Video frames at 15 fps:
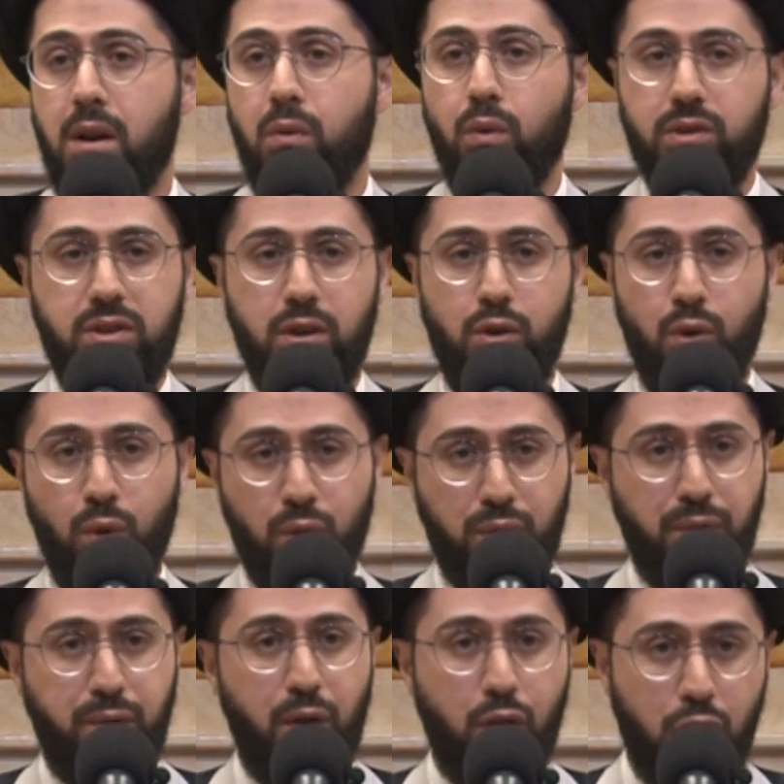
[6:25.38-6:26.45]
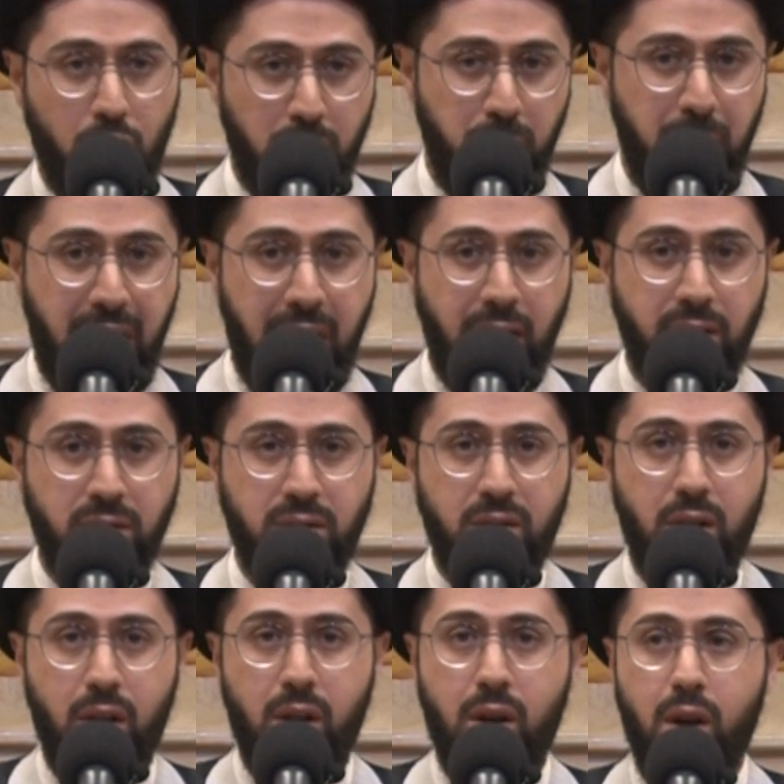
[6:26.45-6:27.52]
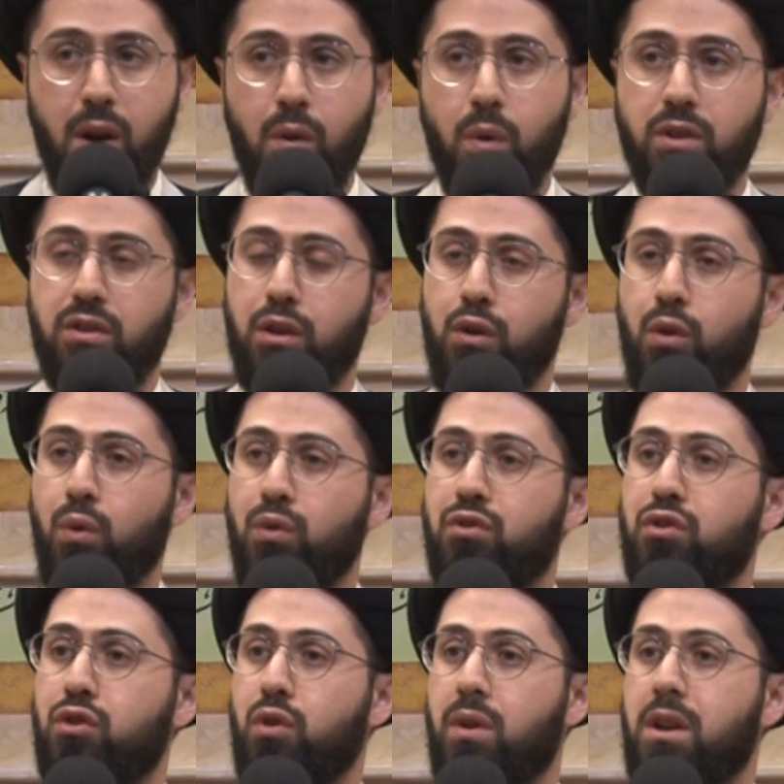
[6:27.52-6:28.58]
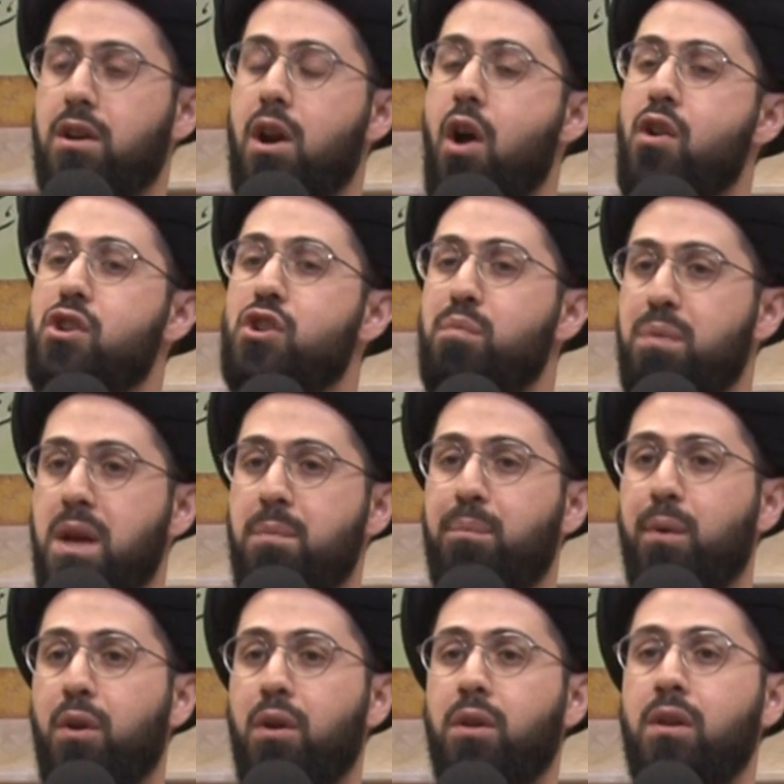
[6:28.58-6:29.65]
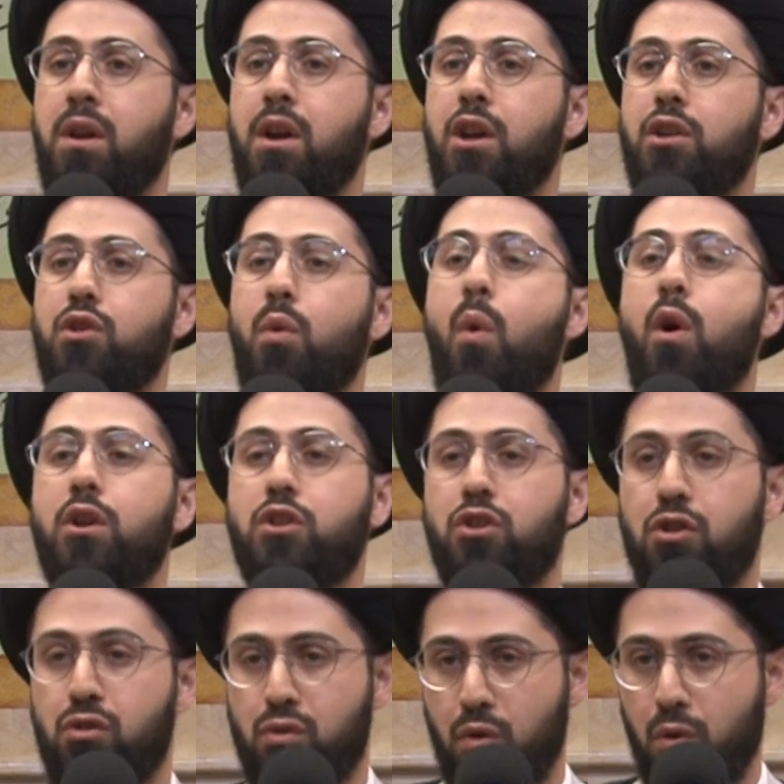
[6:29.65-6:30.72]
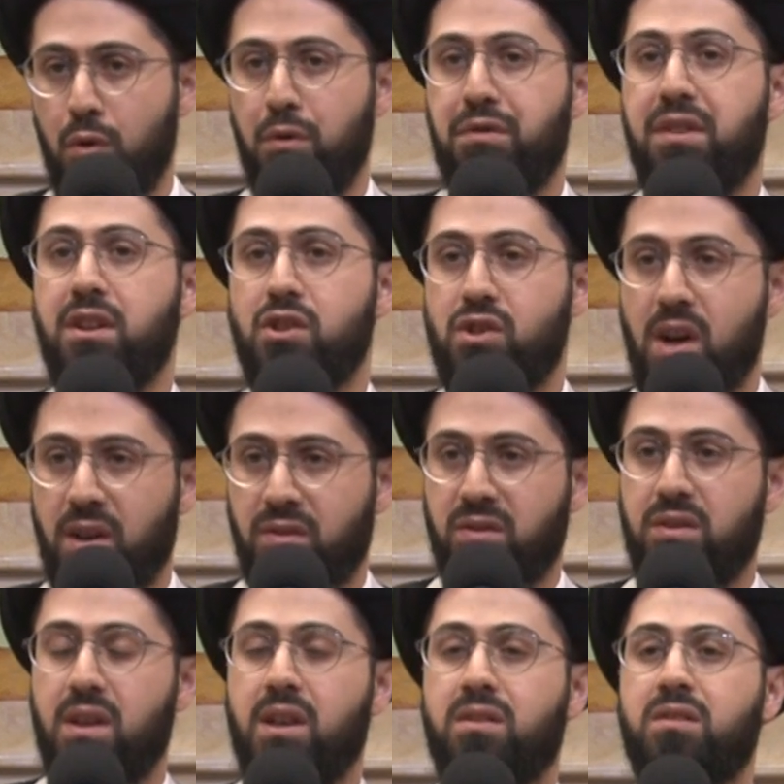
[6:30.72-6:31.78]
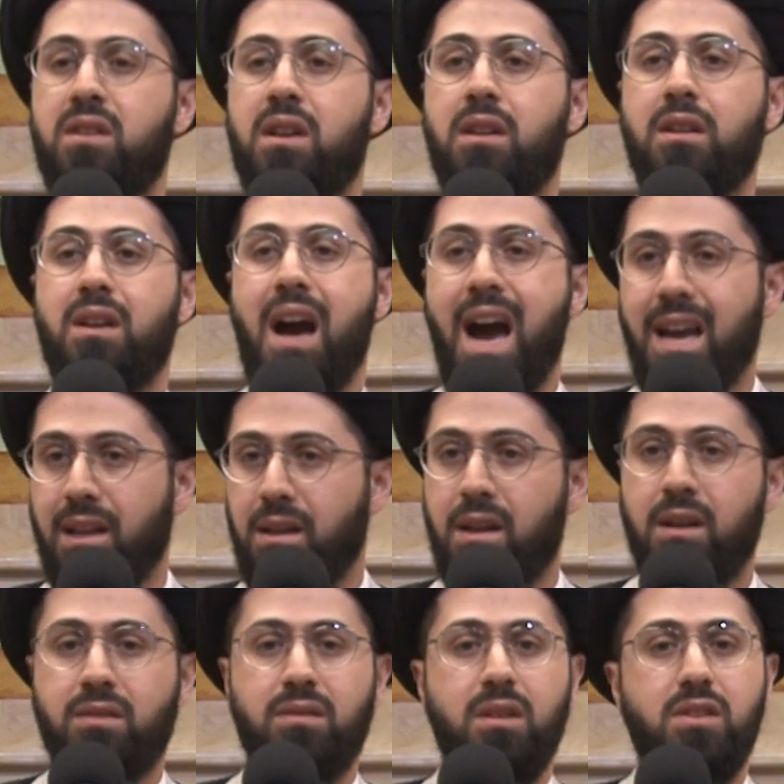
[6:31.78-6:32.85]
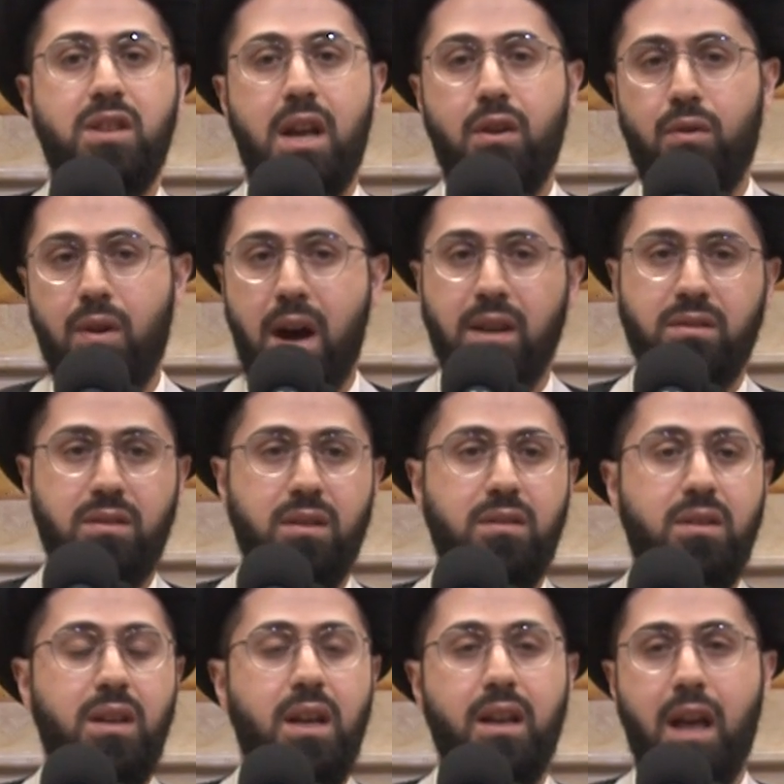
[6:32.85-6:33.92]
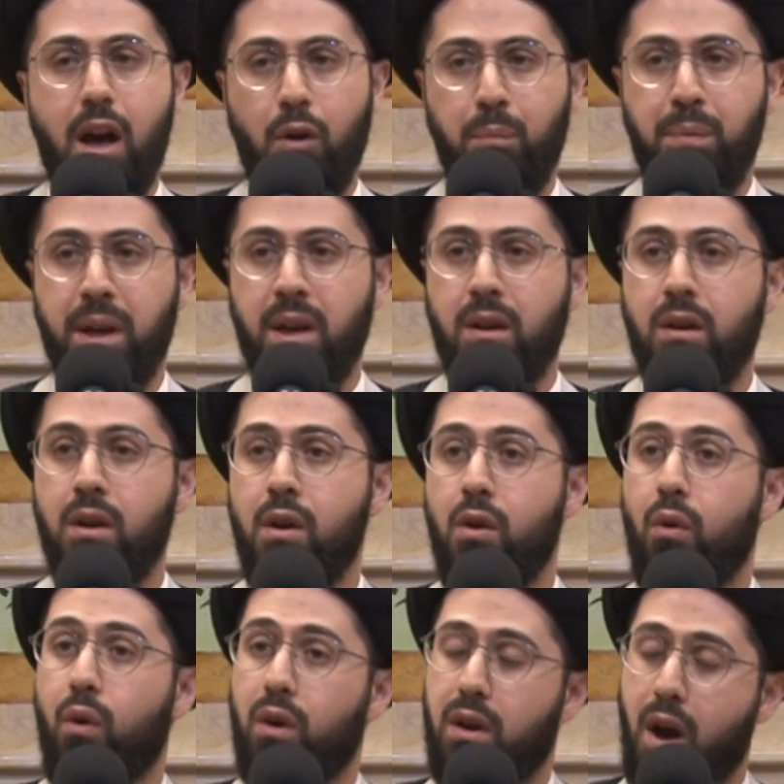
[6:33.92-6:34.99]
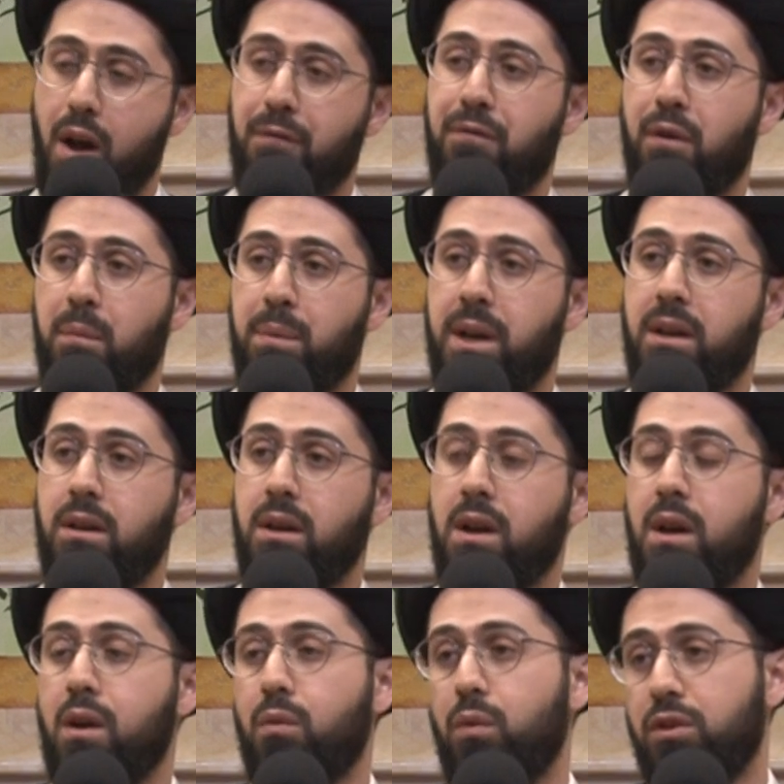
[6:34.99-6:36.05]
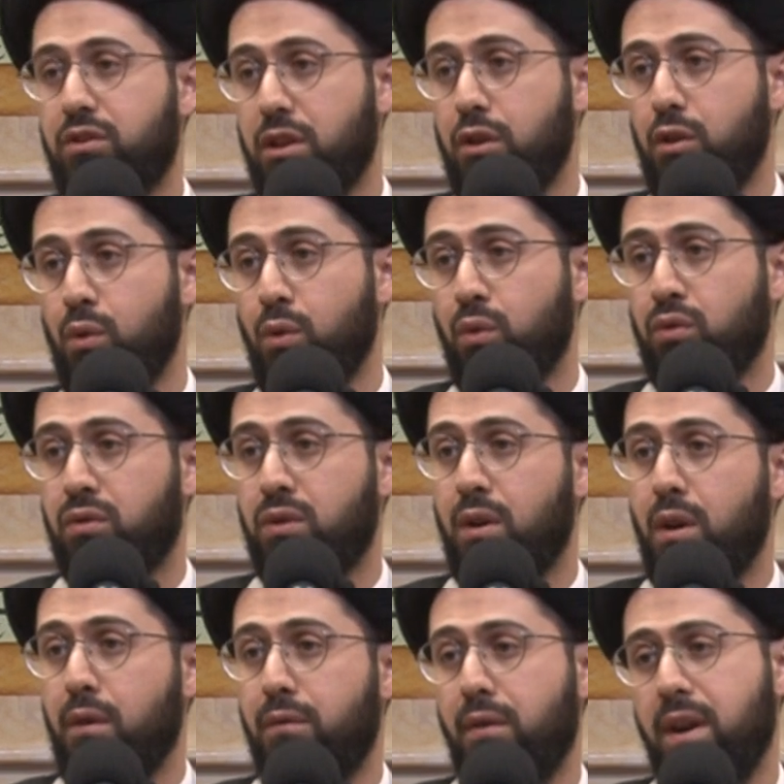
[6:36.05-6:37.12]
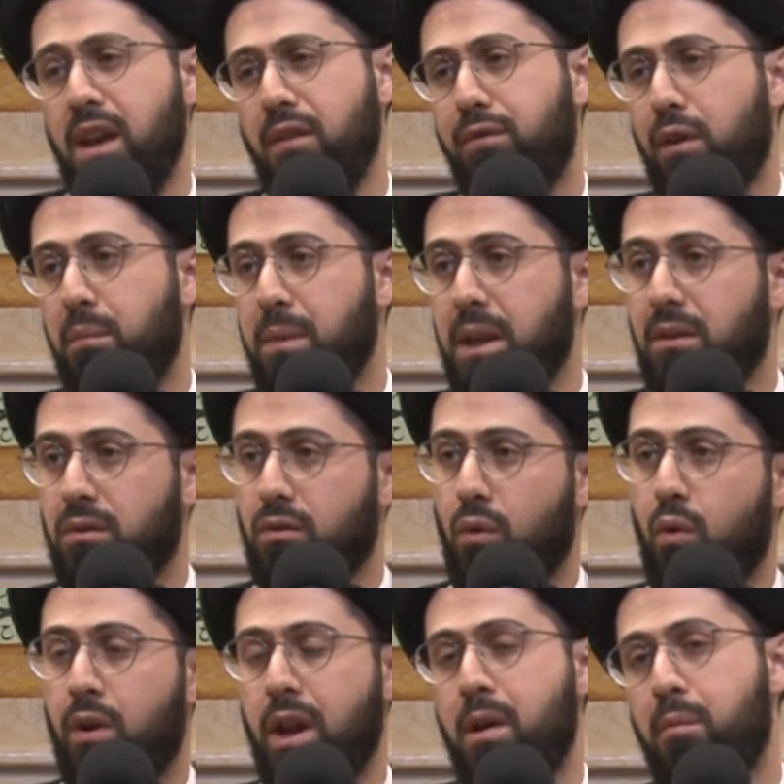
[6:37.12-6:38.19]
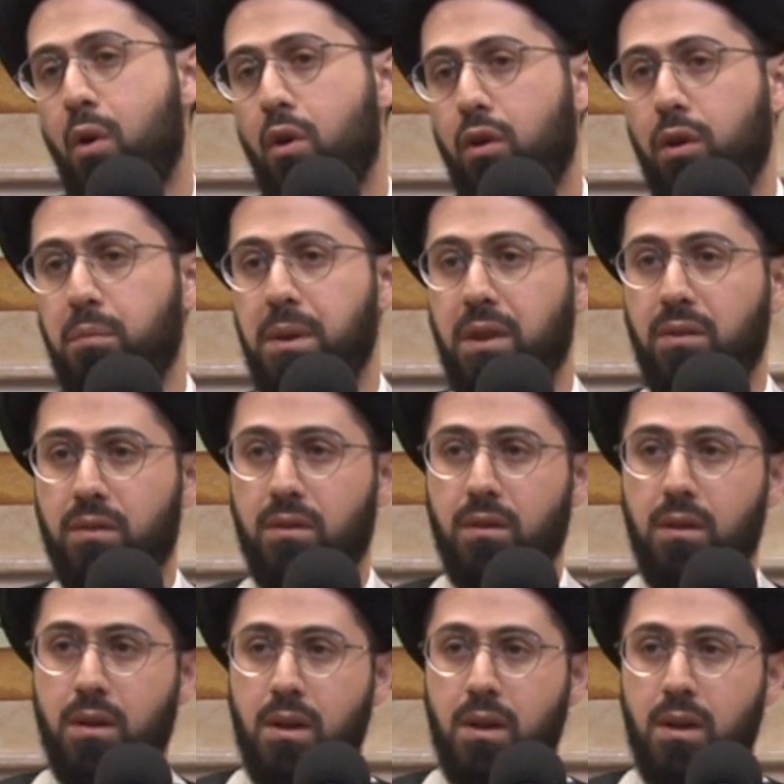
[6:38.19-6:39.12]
Was it used for good means? Was it used to encourage people towards truth and justice and kindness and generosity and helping? Or, God forbid, was it used for evil means or immoral means?